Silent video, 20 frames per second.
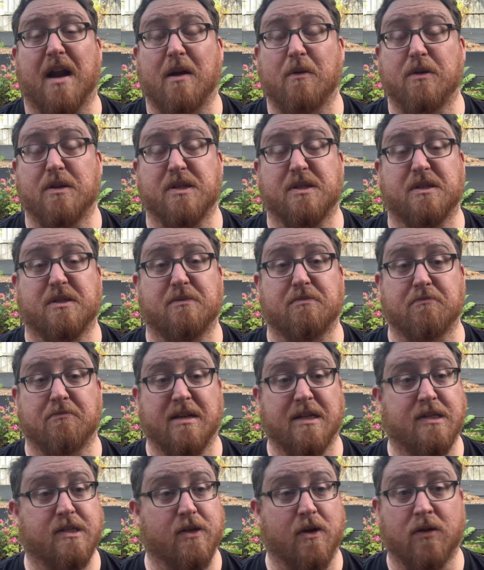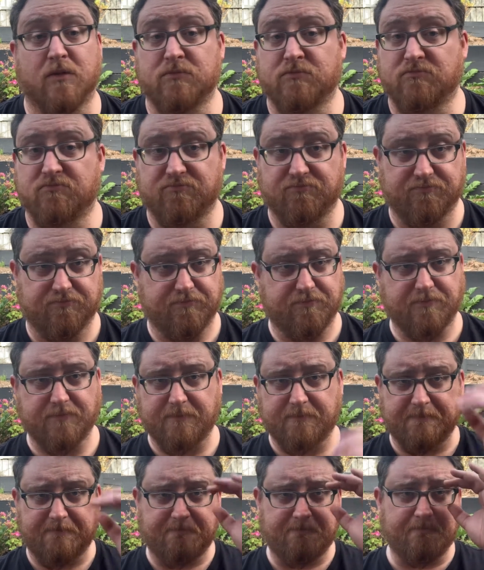I was mid-song,
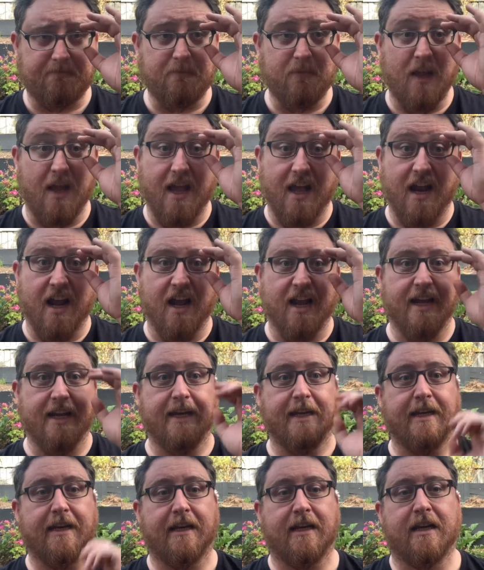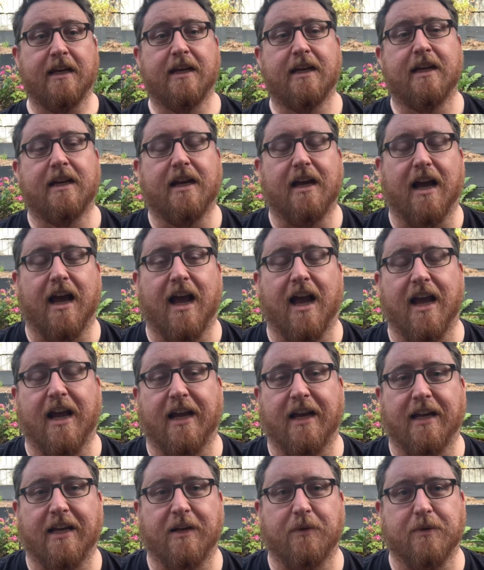and I
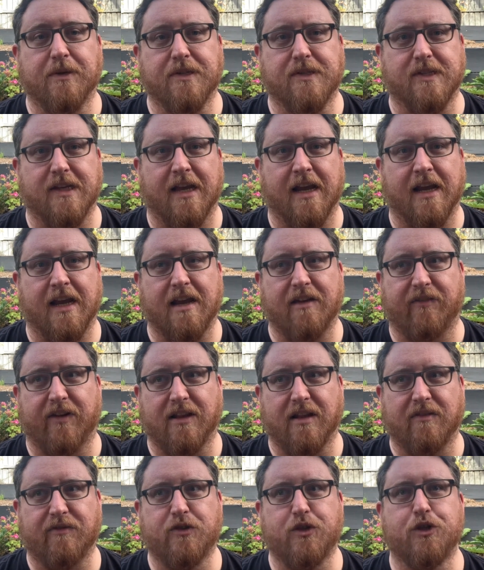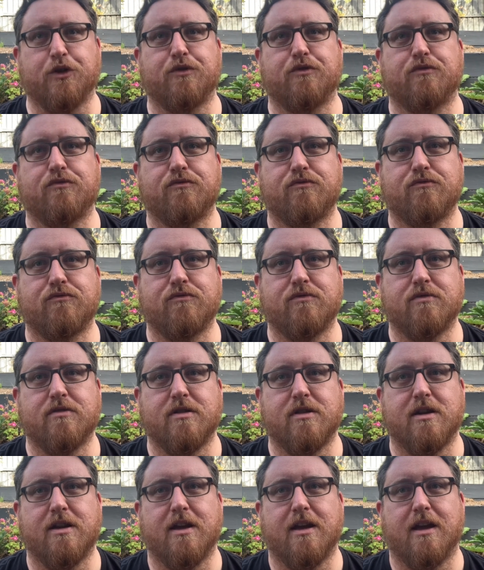was singing If I Loved You,
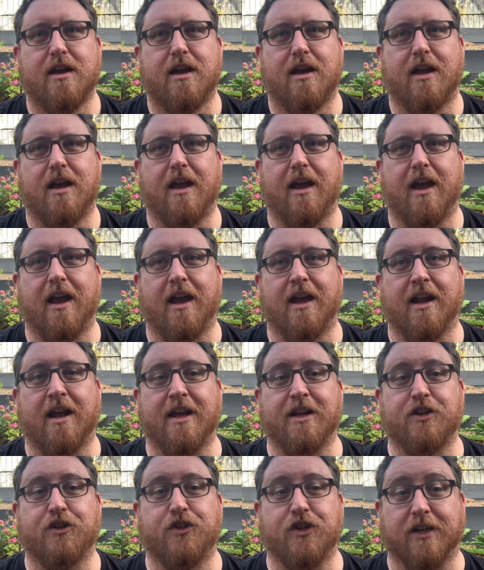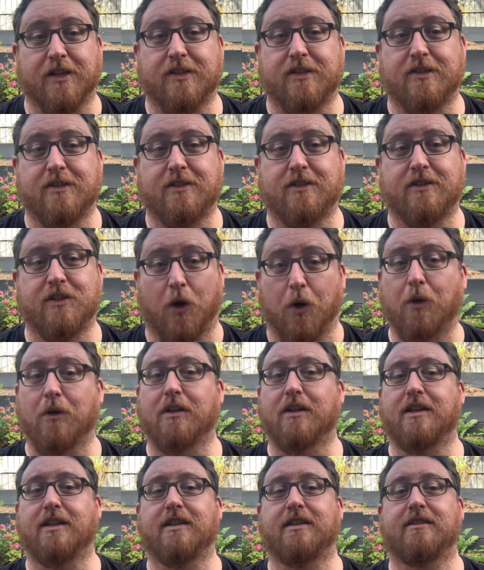and I just
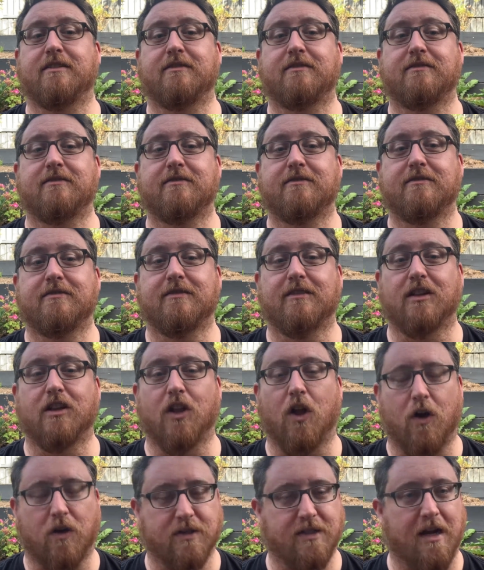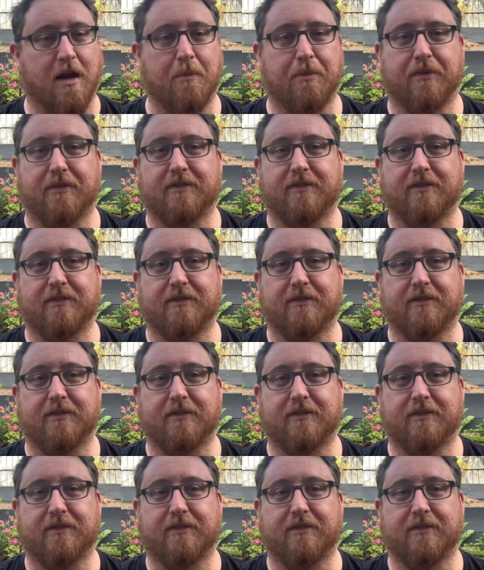totally locked up,